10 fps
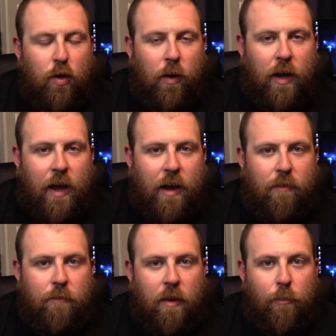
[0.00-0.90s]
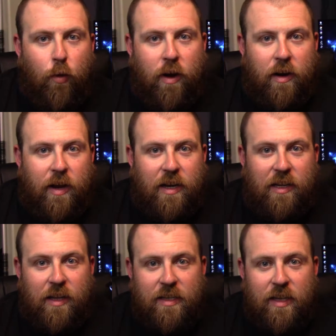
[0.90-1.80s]
can have them run into
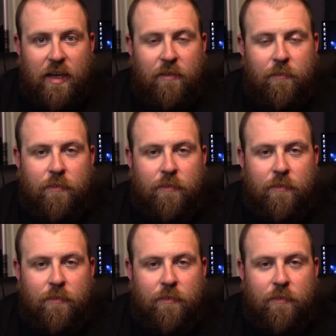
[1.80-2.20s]
this thing.